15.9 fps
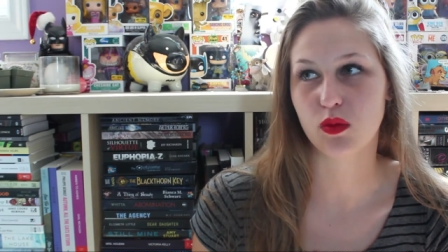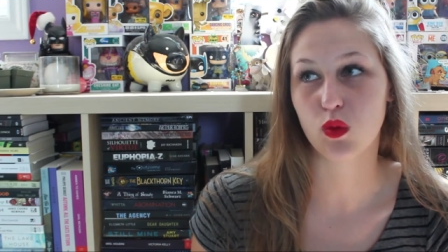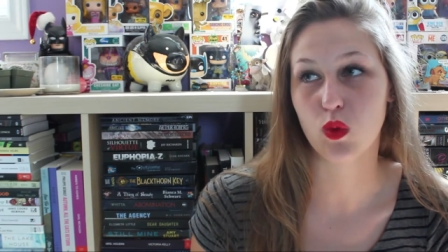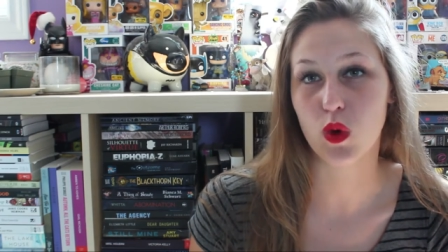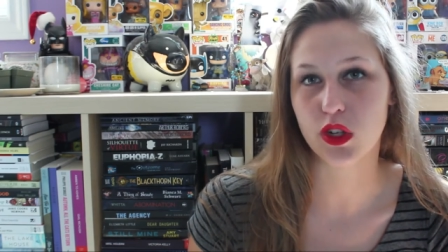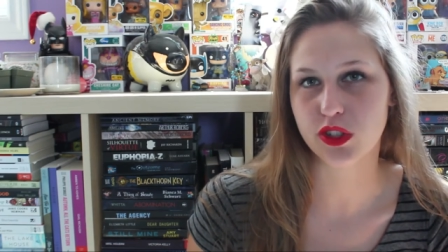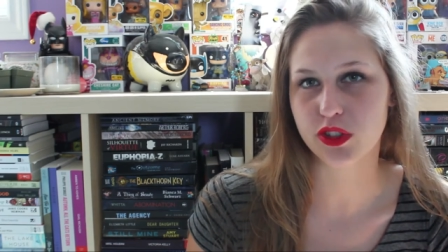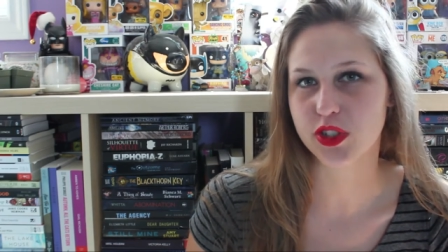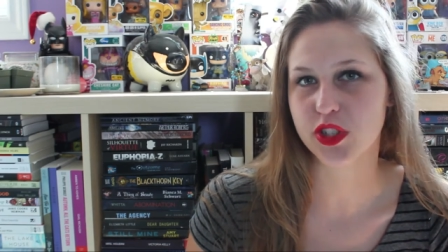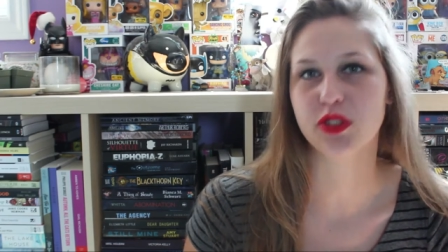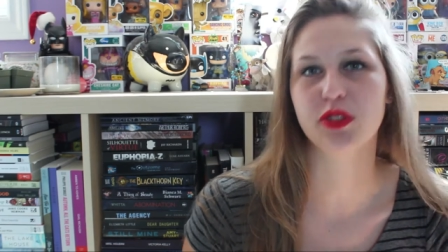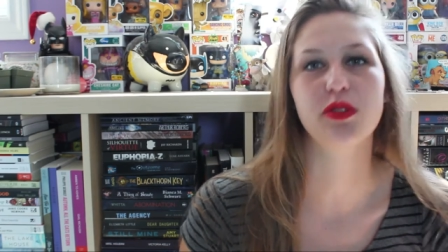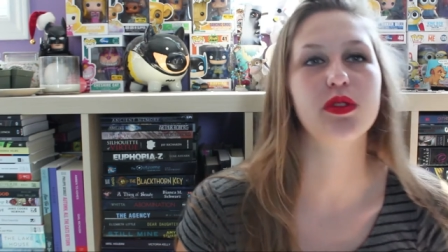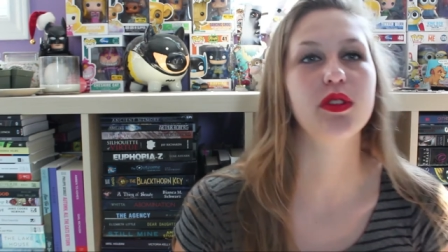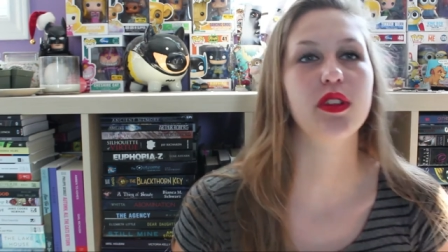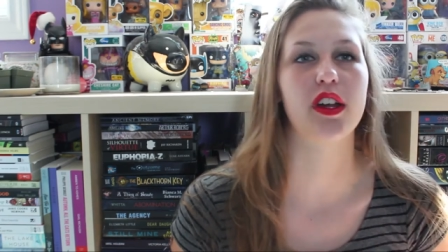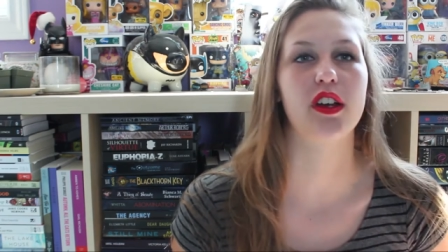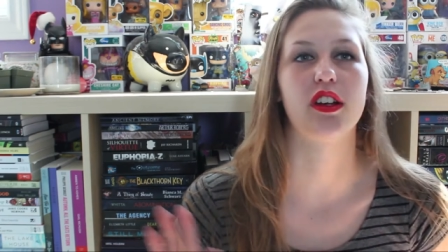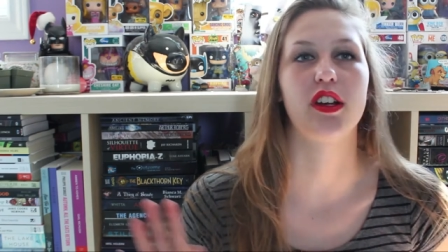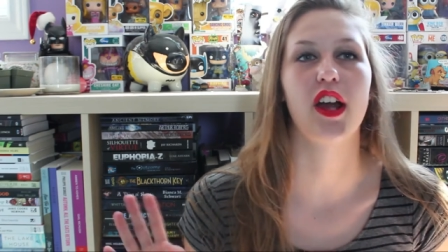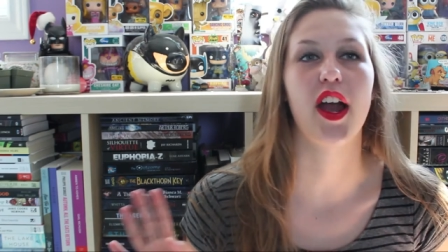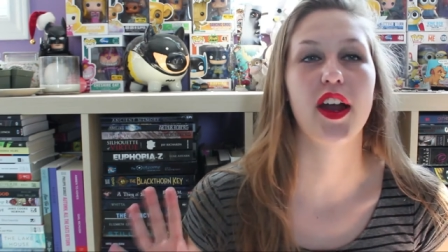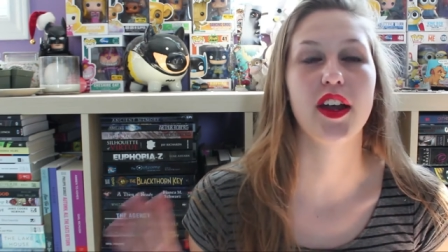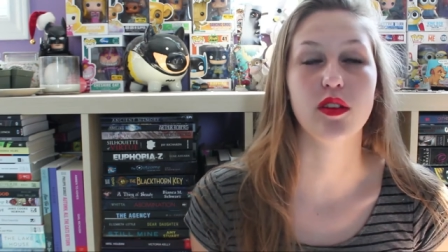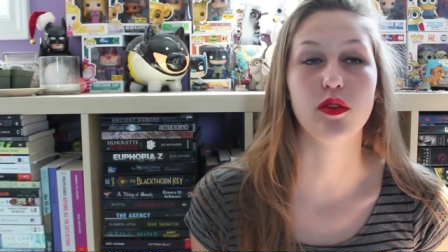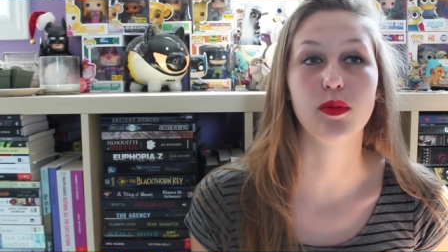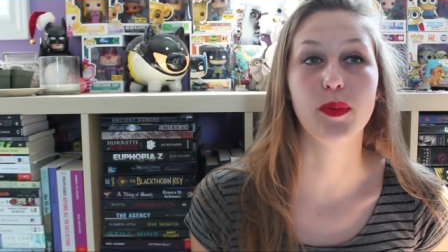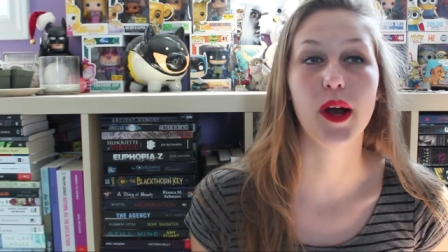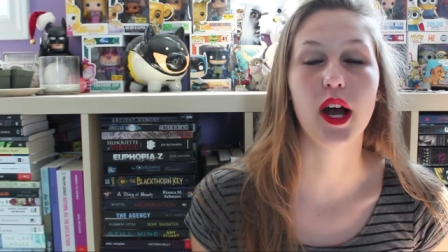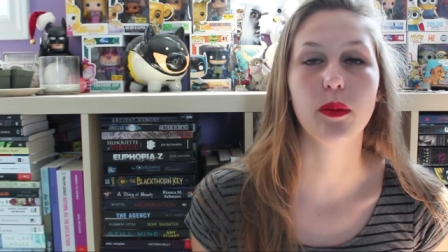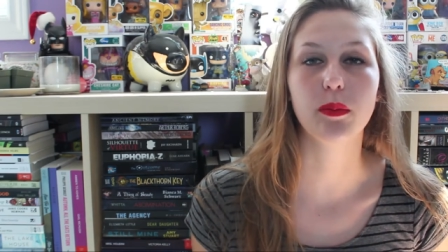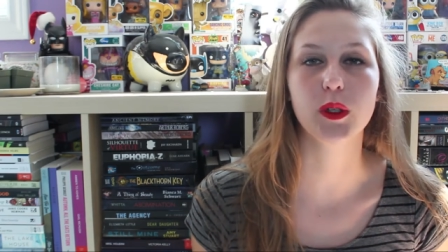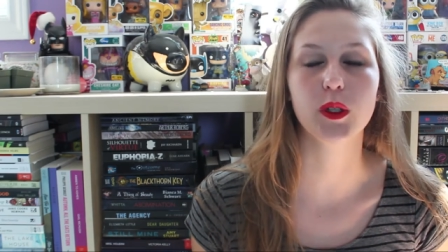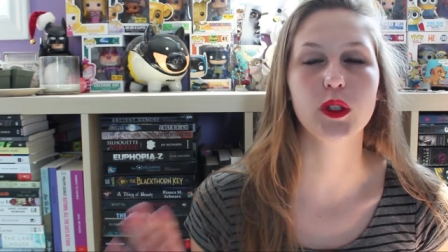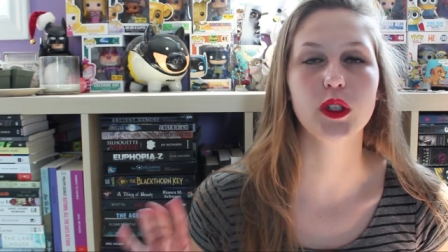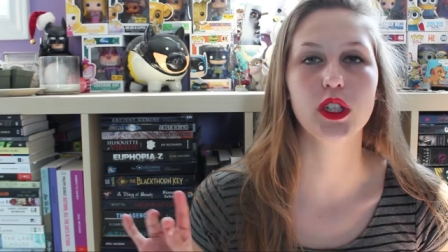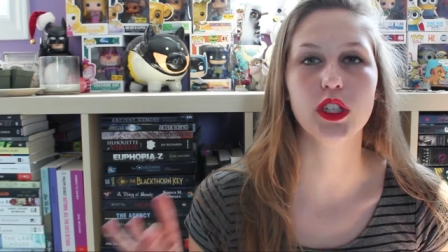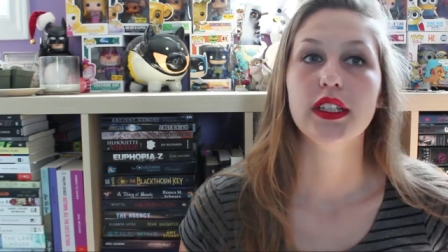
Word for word: one or two that are kind of popular.